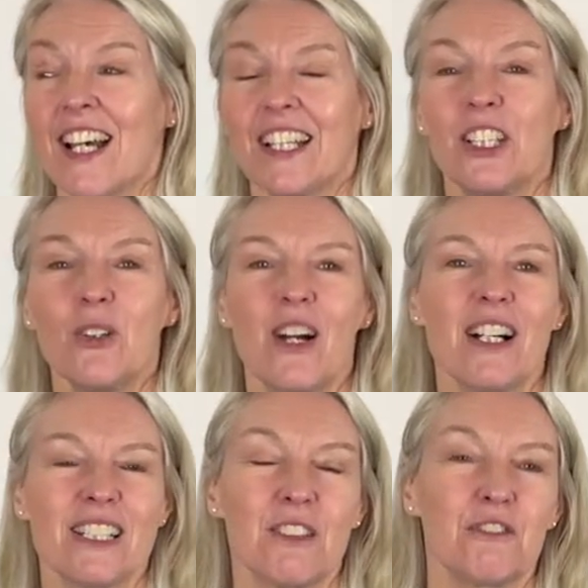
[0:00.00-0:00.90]
you
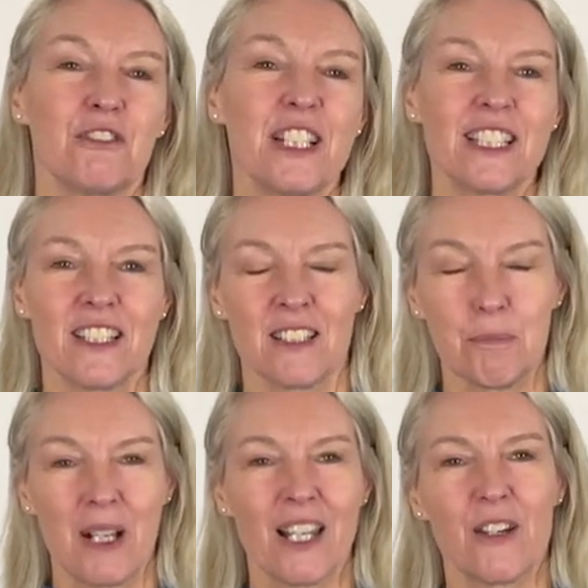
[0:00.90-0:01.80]
guys have written
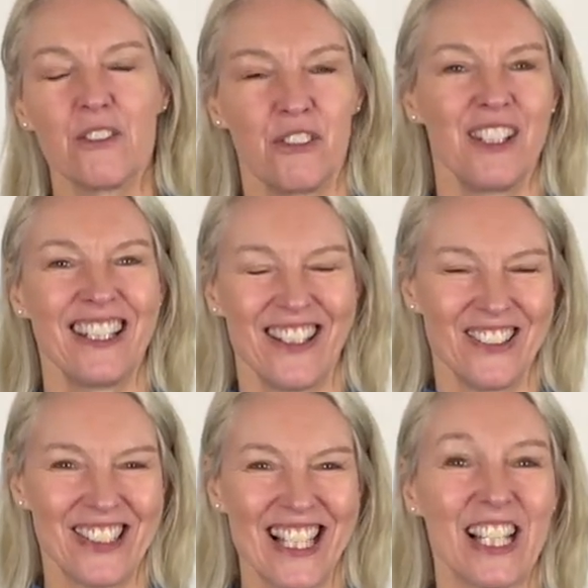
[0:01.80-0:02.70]
below
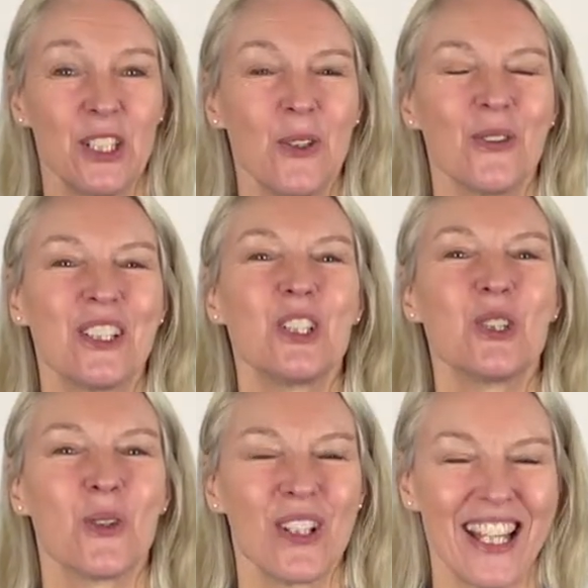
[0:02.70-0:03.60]
videos that you
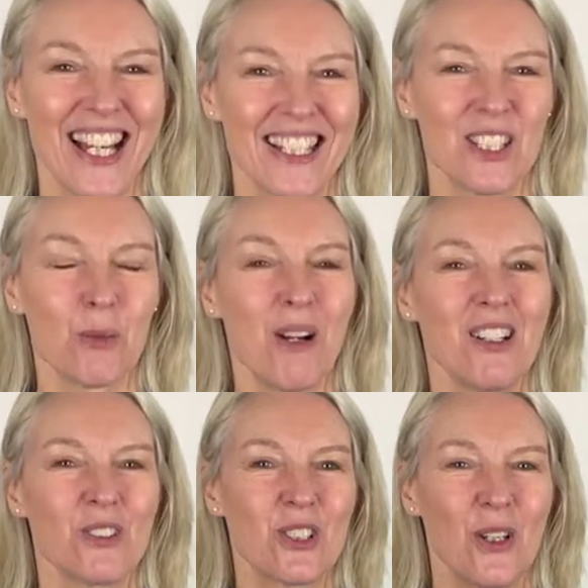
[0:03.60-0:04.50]
enjoy that as well,
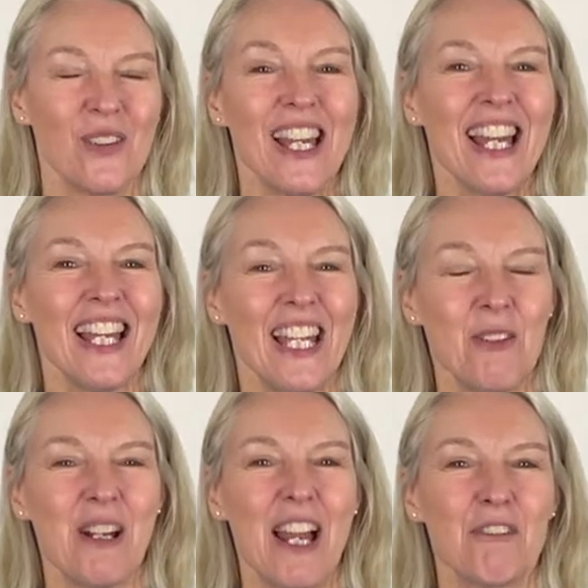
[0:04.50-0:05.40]
so here
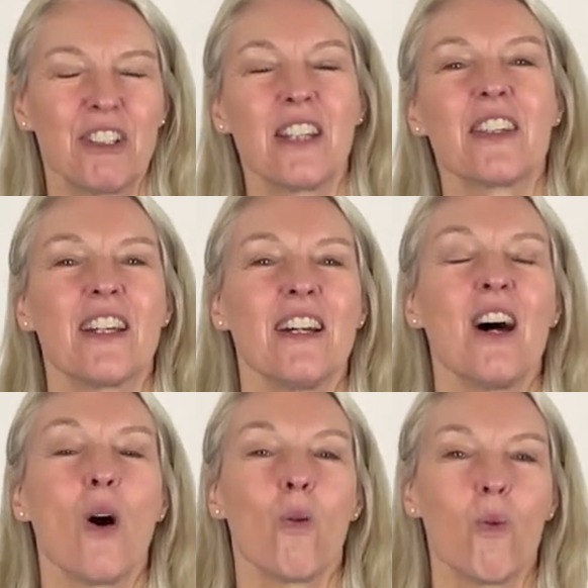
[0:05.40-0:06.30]
we have another
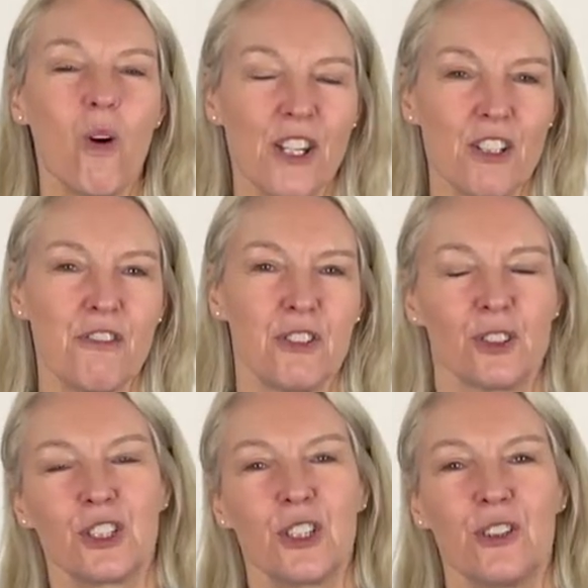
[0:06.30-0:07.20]
wonderful
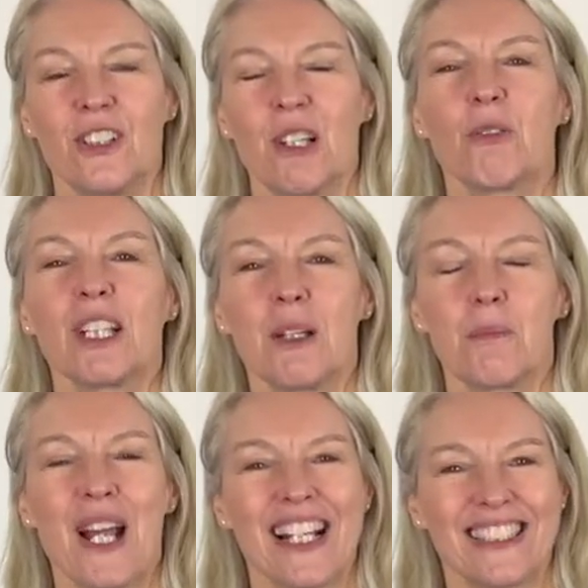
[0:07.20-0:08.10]
tune that we can
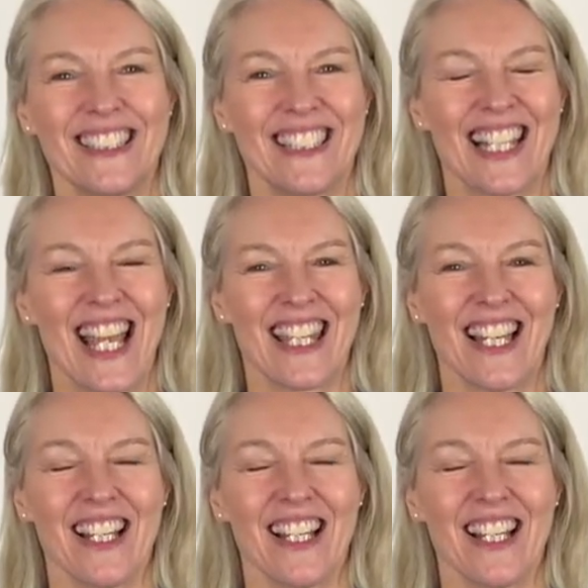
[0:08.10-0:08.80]
practice together.